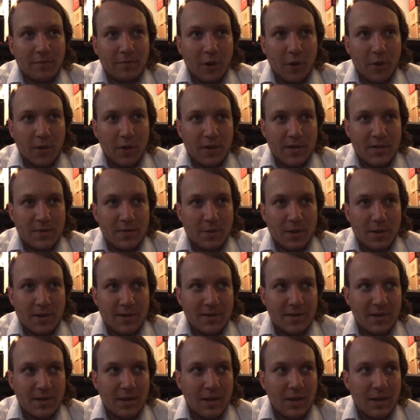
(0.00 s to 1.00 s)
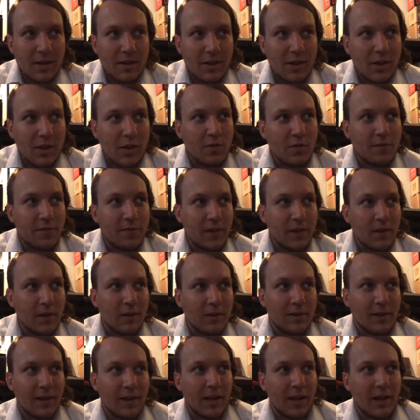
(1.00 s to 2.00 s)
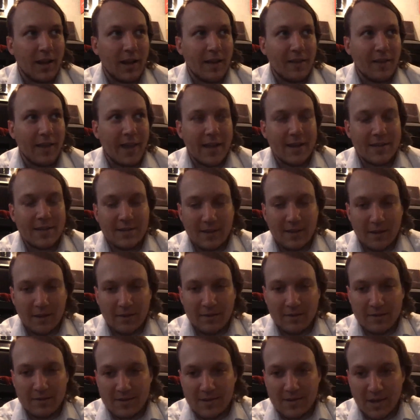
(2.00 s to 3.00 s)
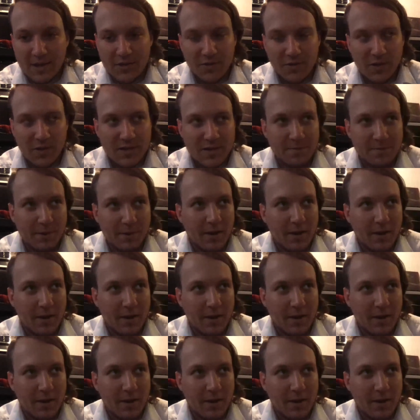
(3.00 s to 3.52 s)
focus was the new field in Atlanta, SunTrust